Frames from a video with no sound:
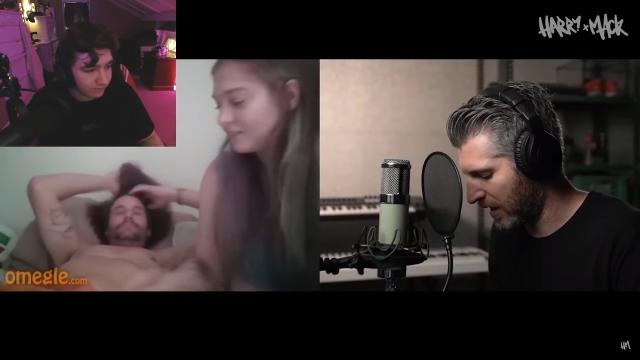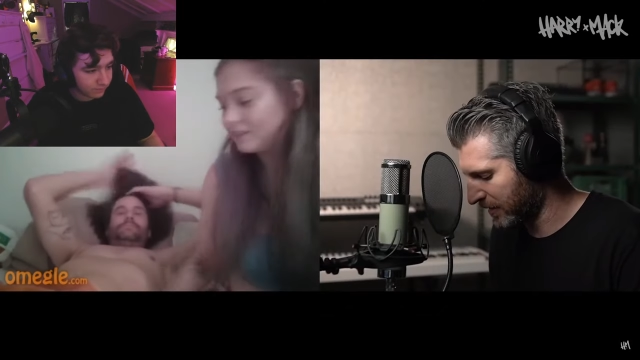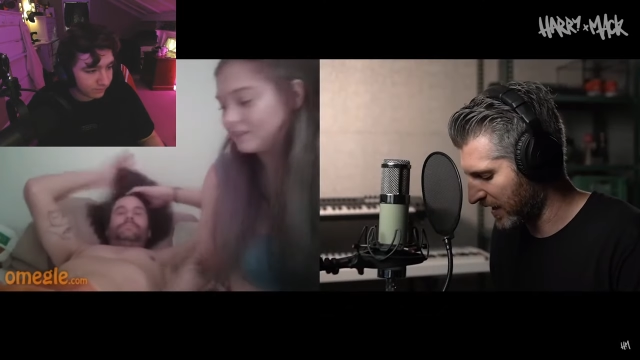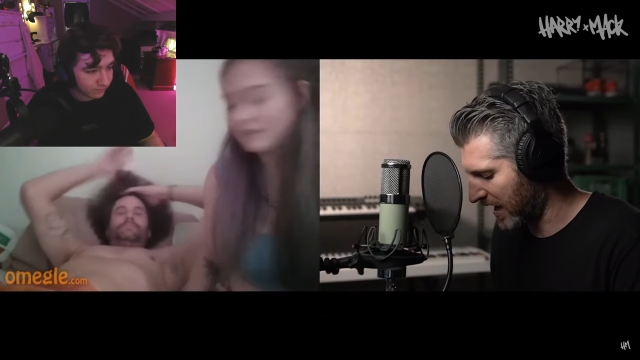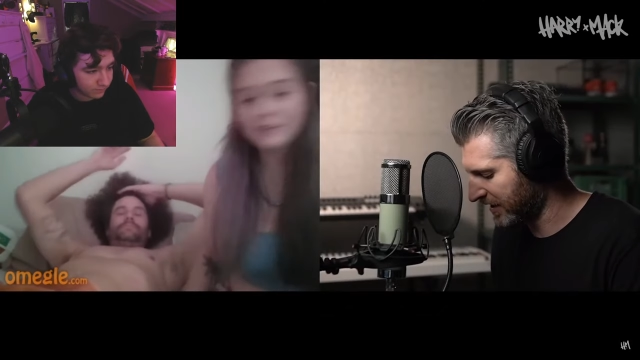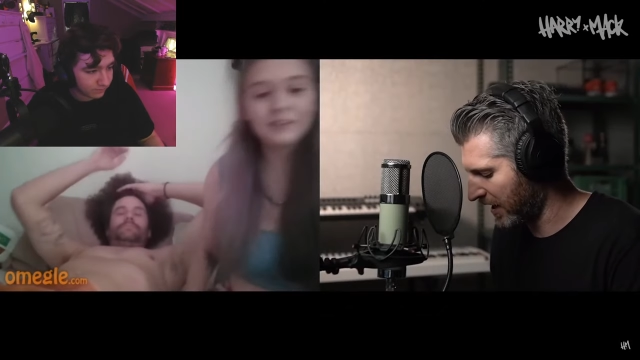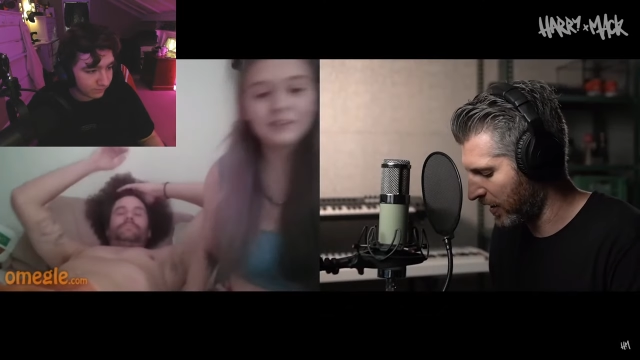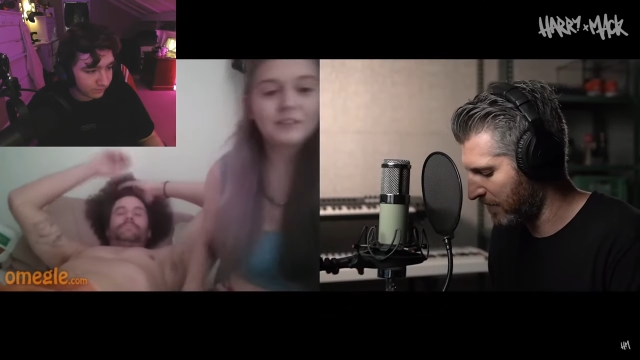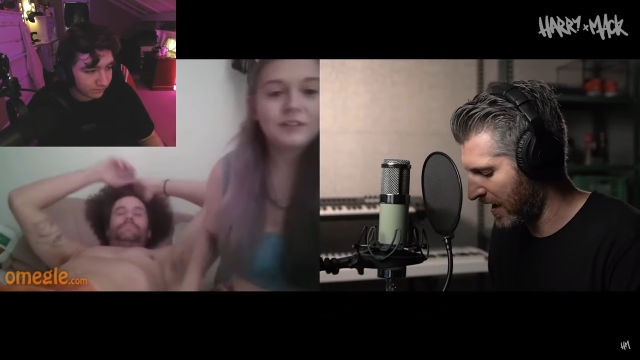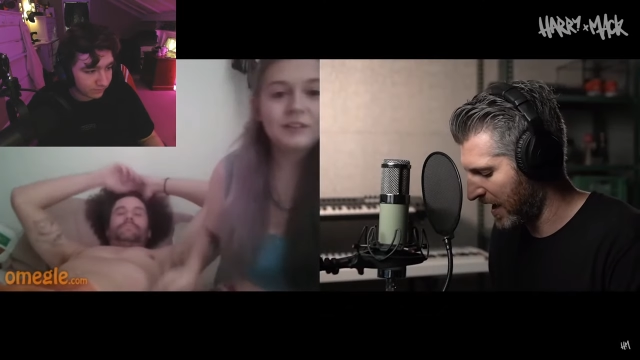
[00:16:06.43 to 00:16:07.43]
Speaker 1: slash Harry
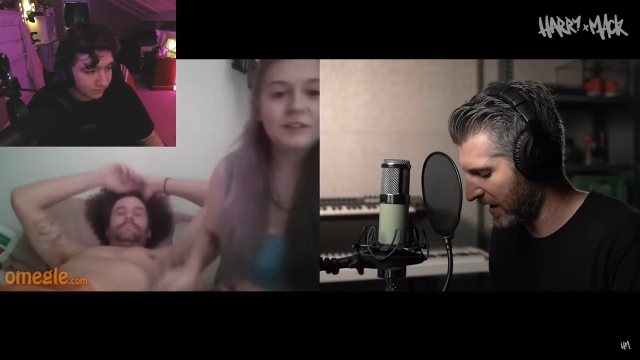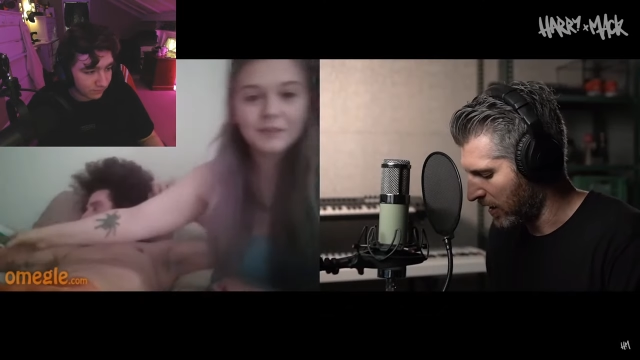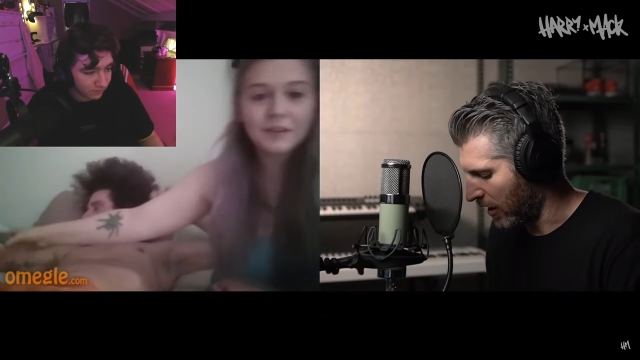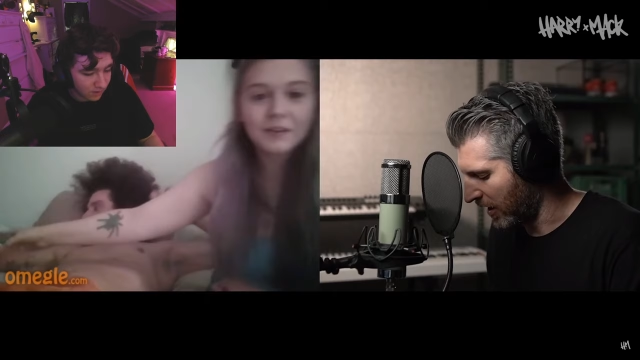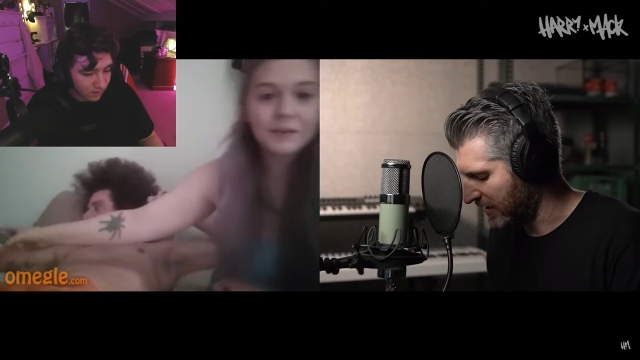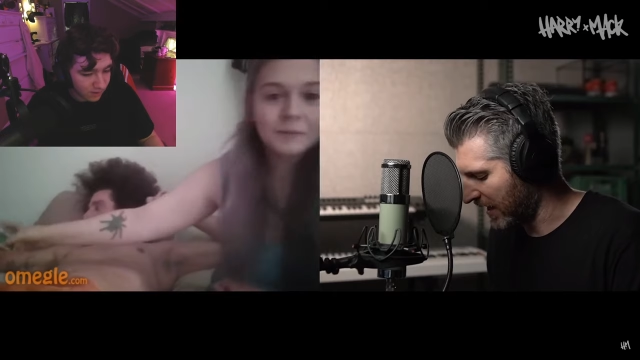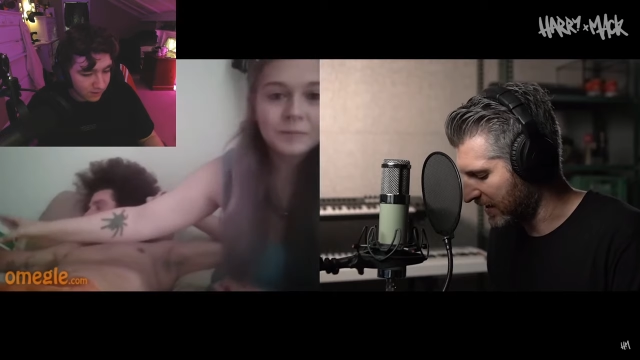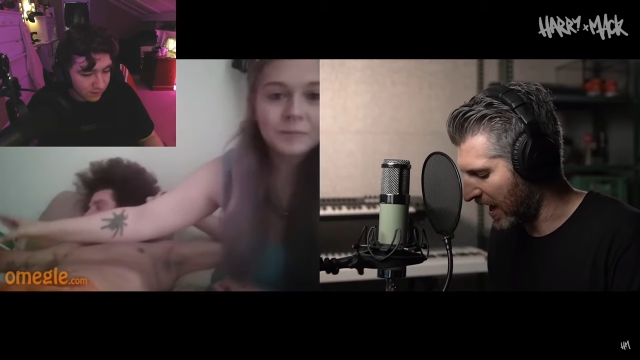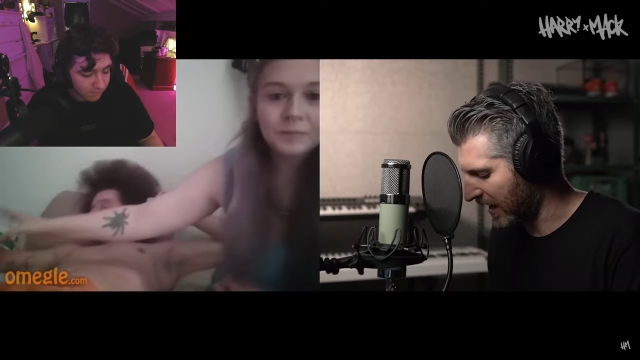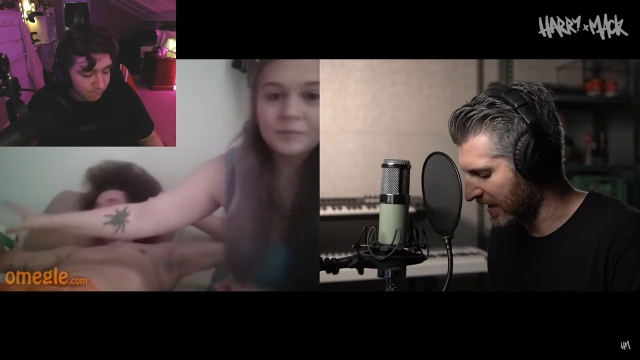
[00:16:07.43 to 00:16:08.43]
Mack. On
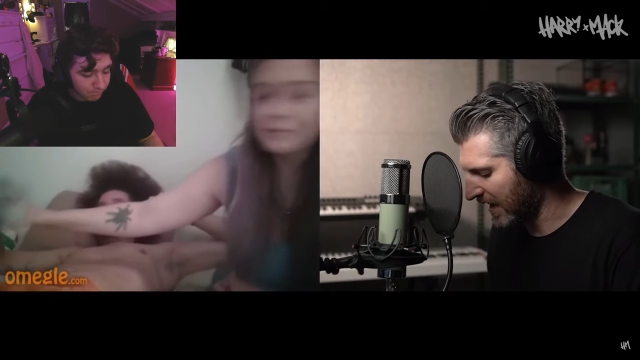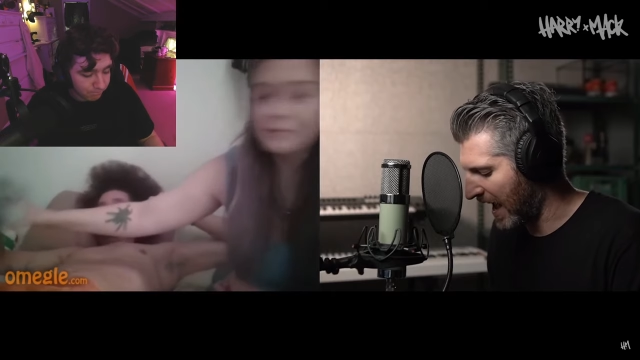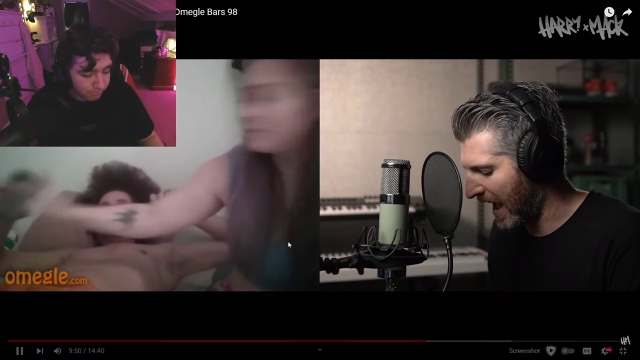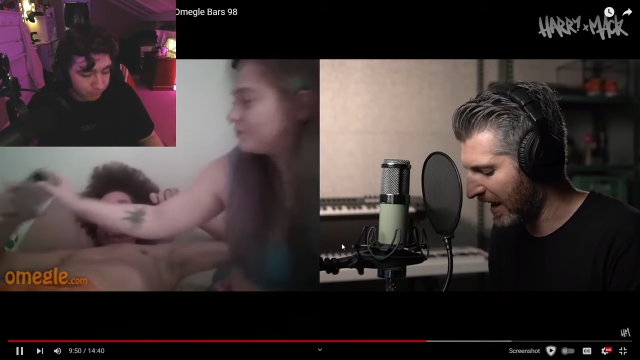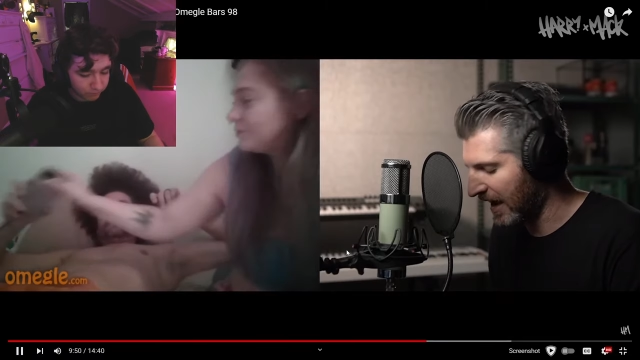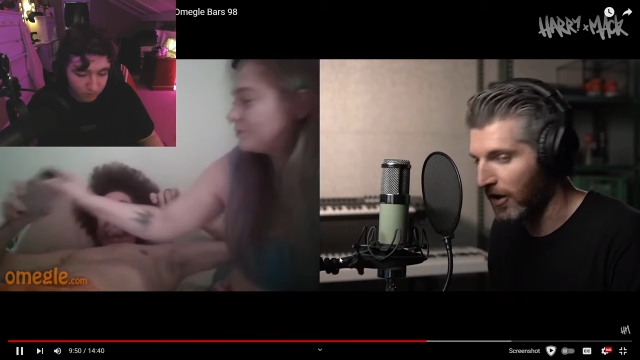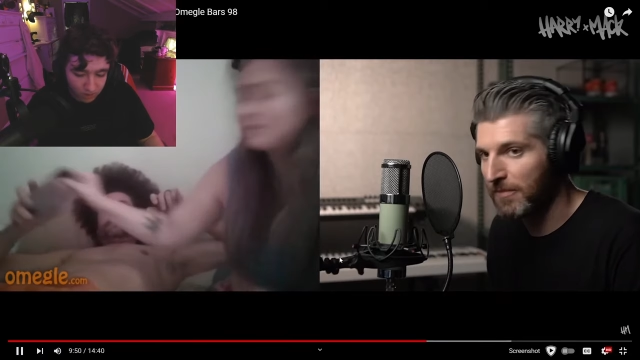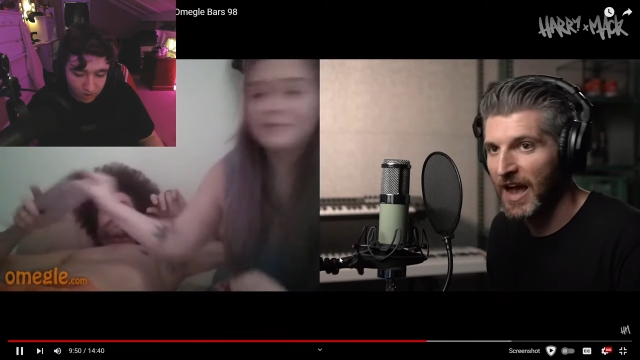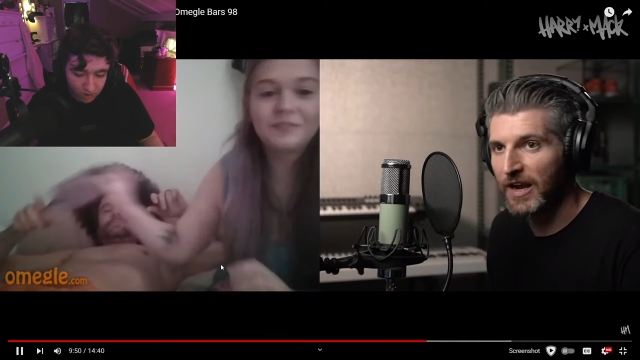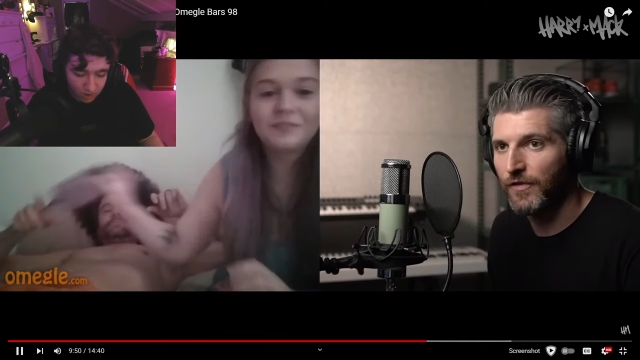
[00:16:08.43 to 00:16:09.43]
TikTok, it's at Harry
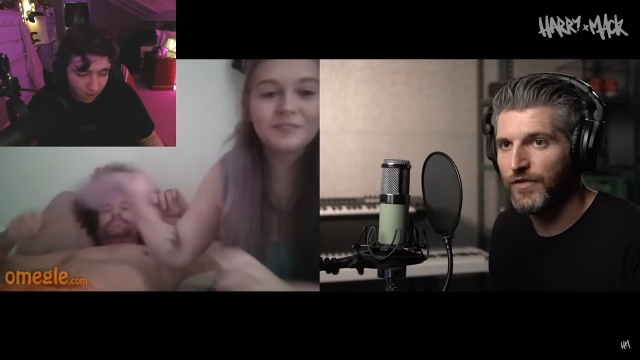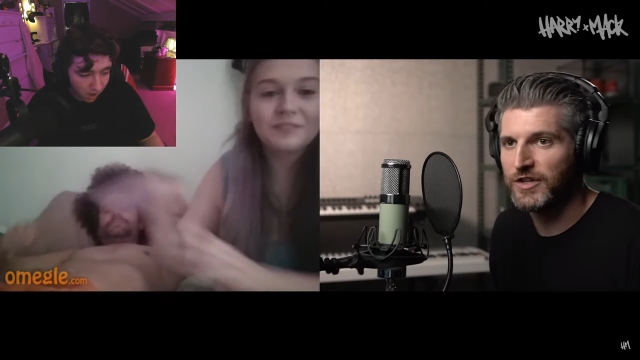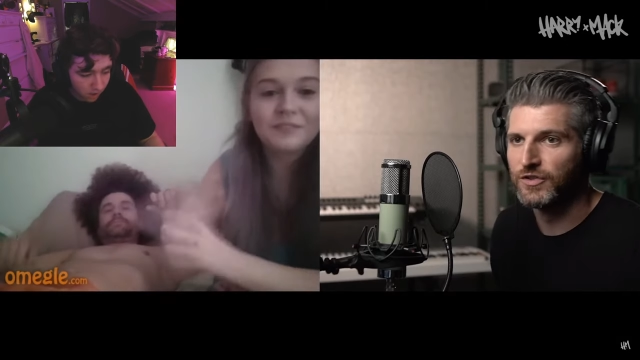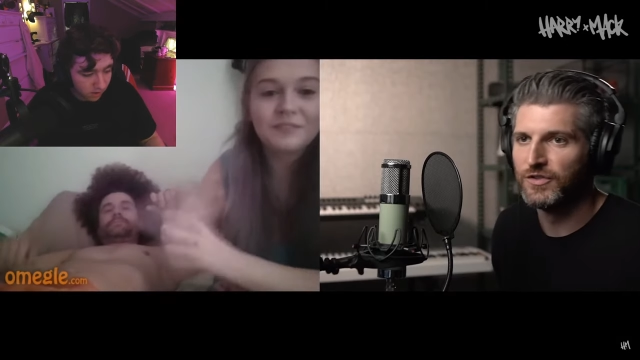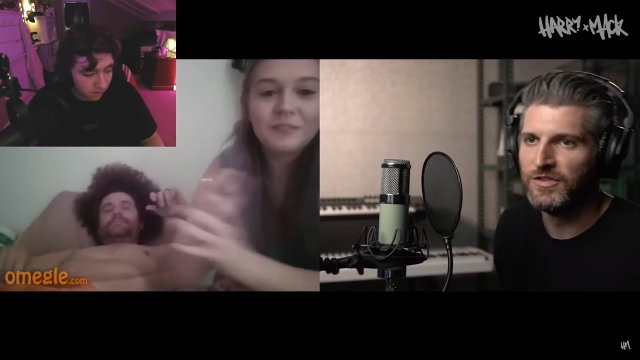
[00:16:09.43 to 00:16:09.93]
Mack Official.